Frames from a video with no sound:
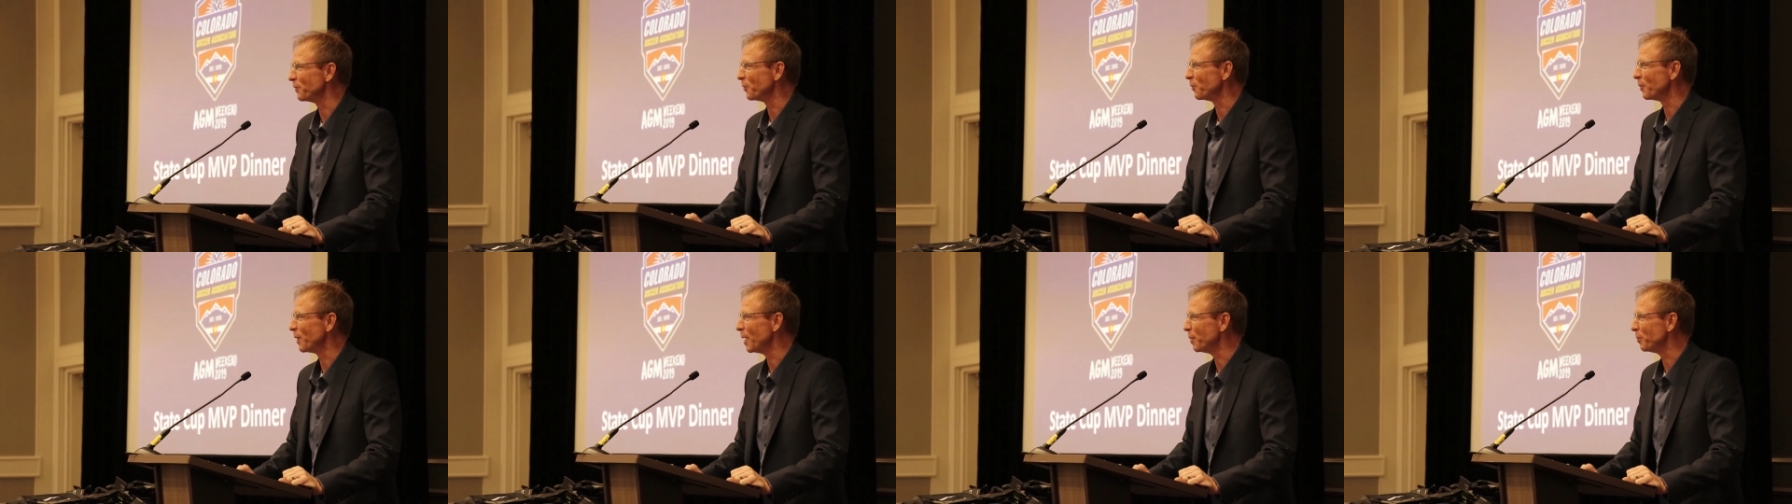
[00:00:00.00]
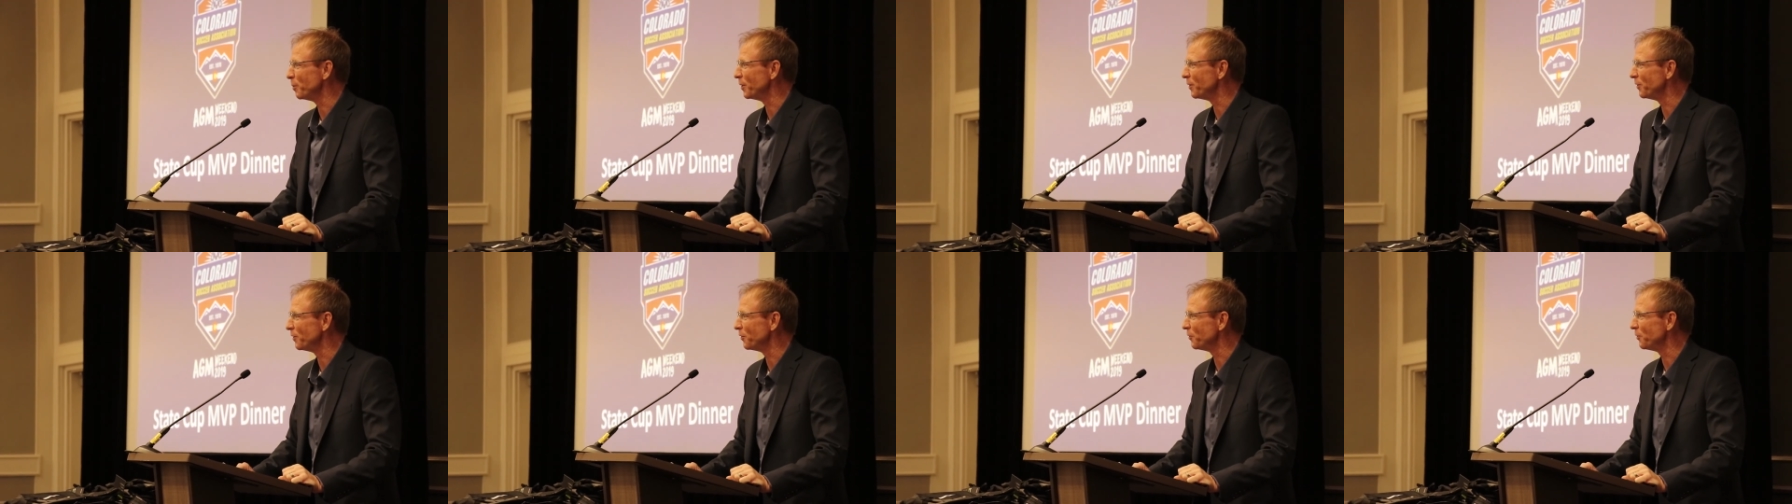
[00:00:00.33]
the
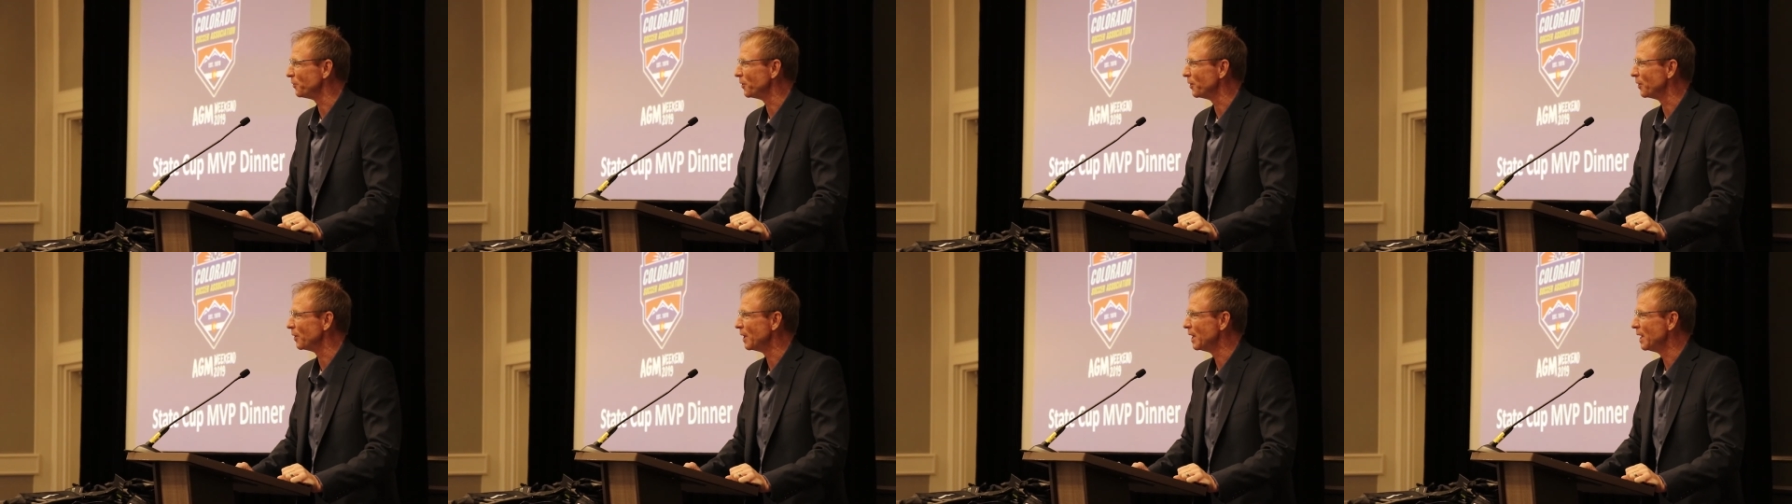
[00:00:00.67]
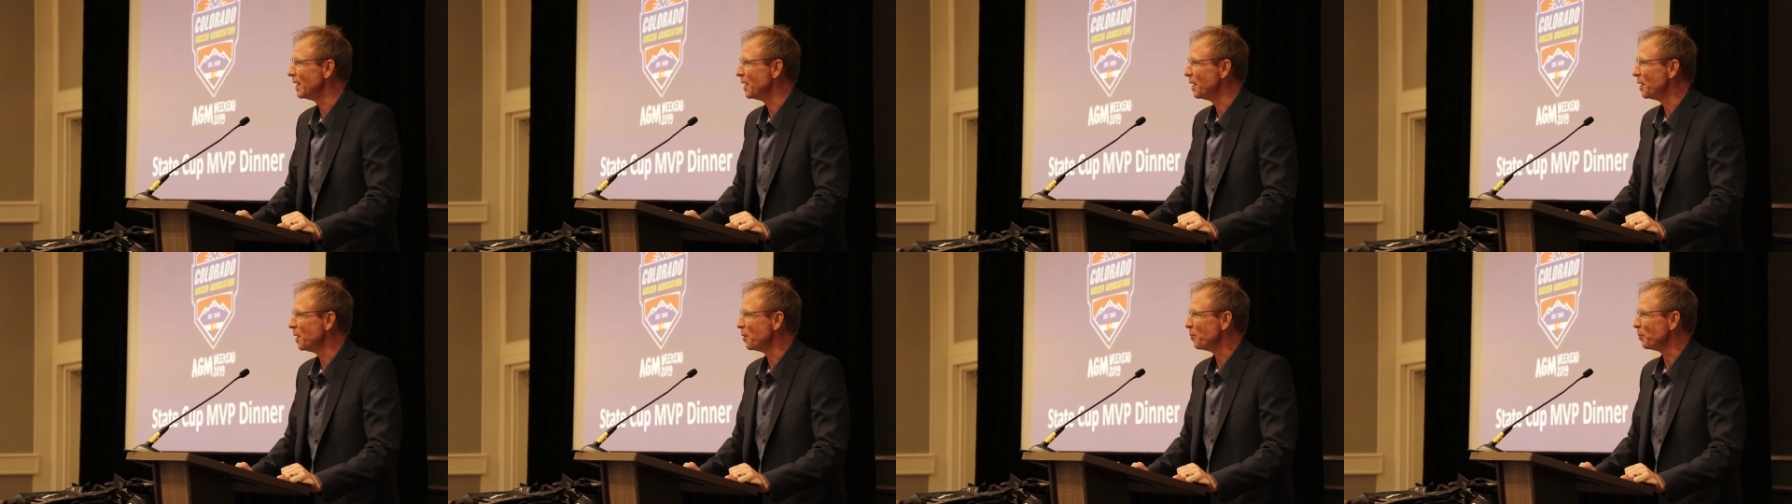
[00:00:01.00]
Rapids this year.
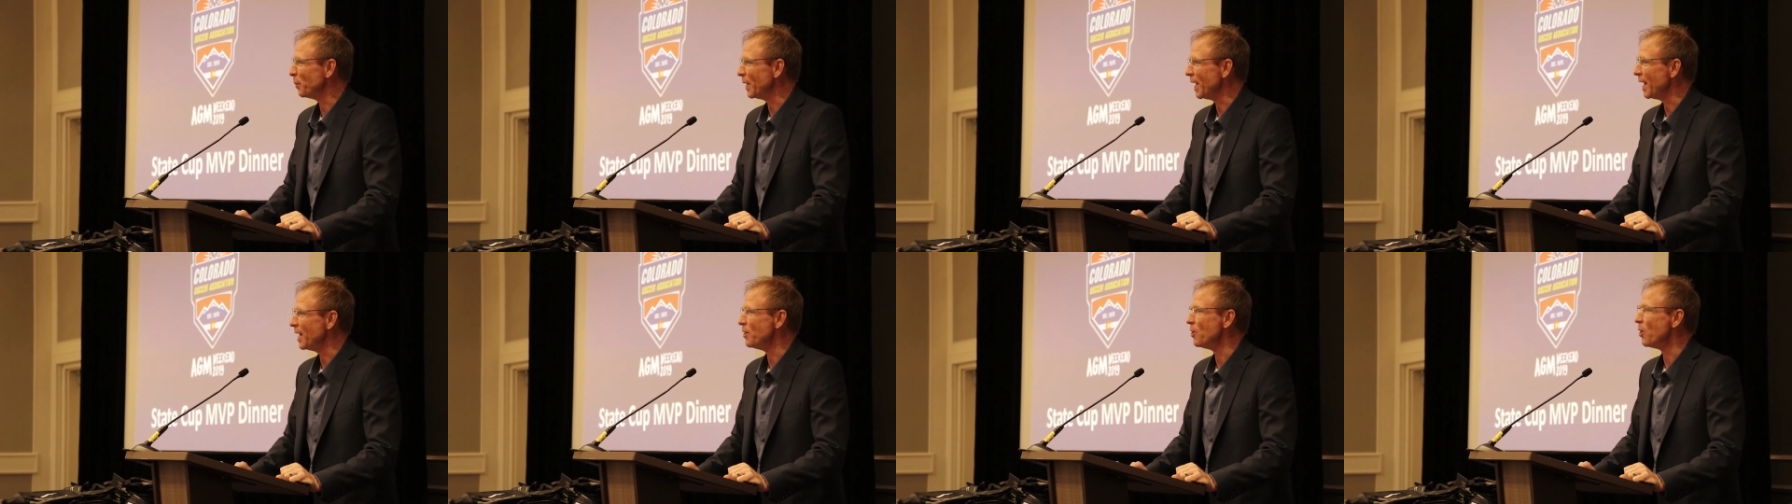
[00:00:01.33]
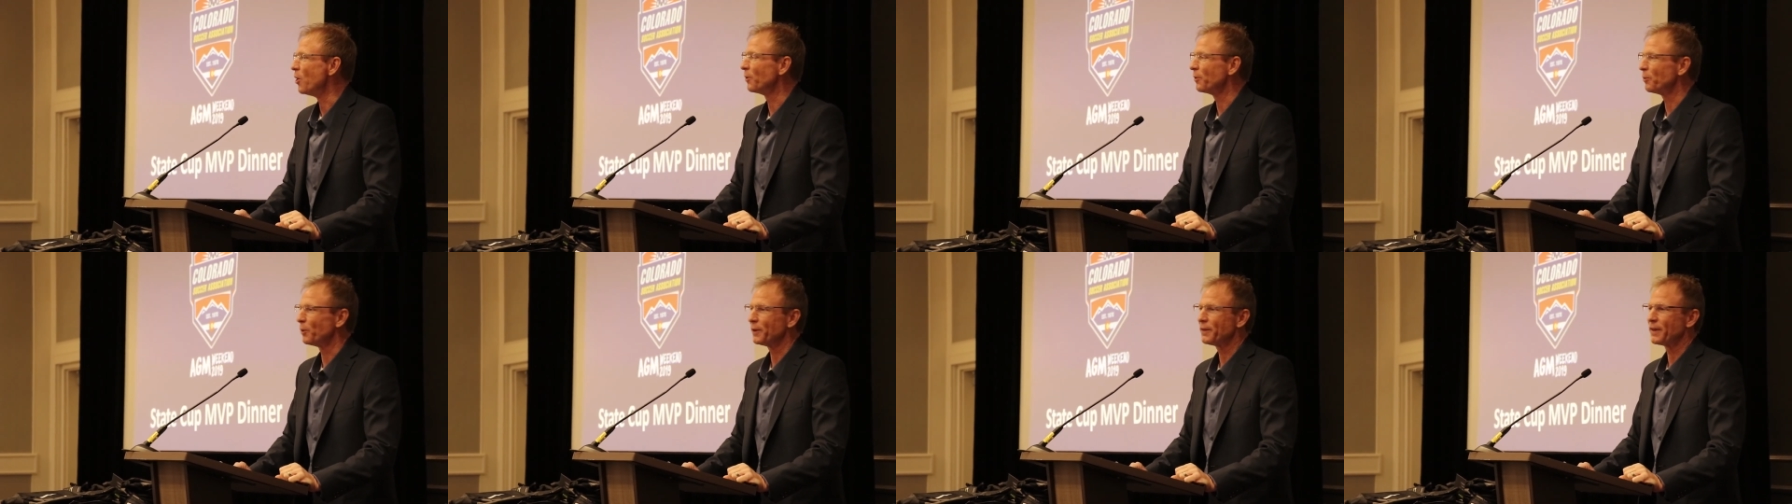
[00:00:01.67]
That I
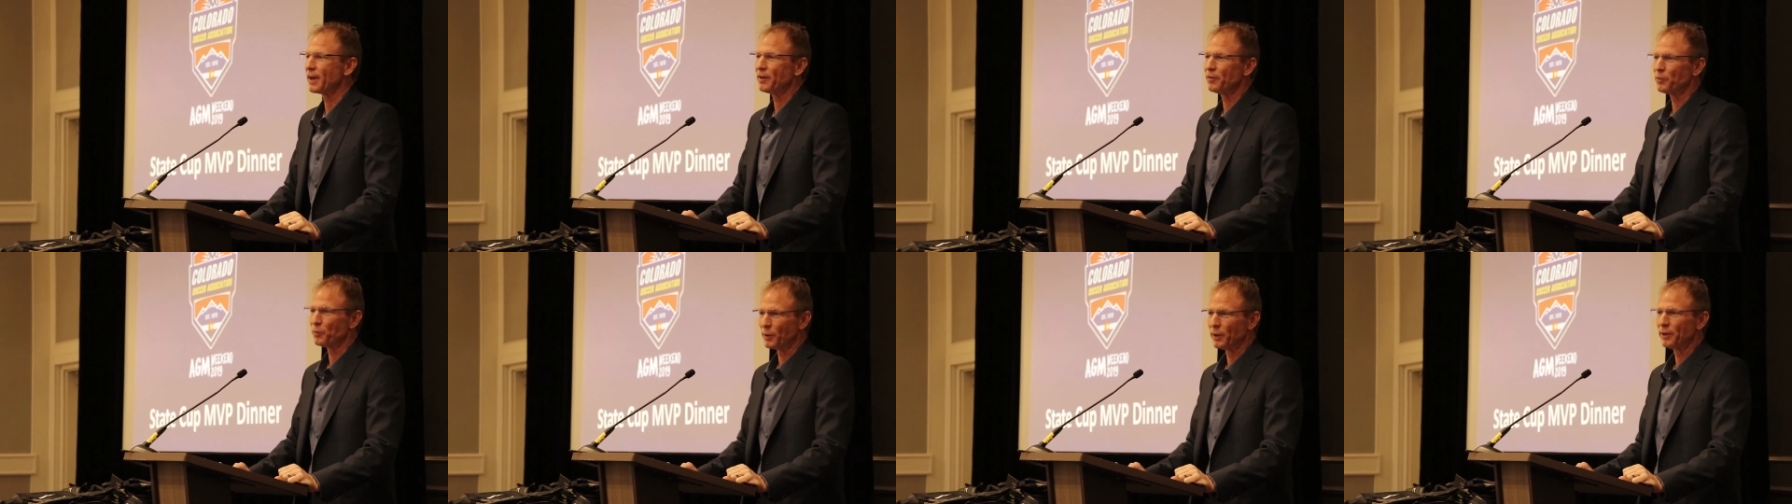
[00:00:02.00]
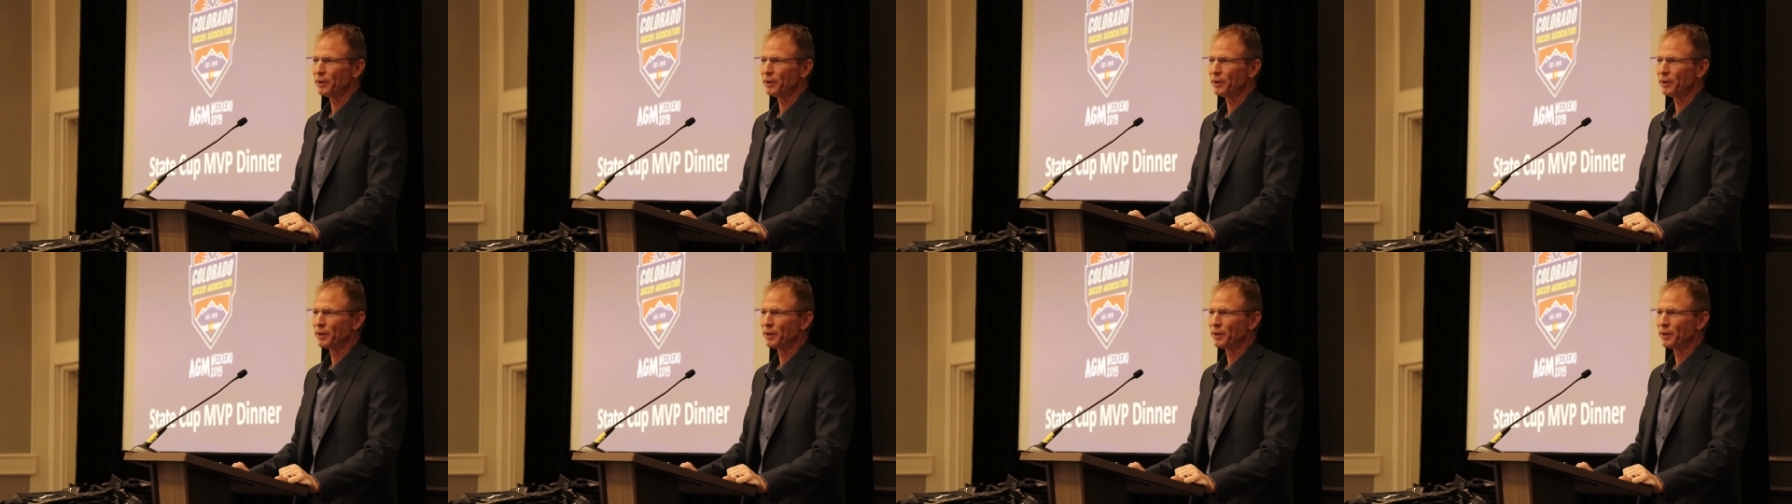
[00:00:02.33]
know what they've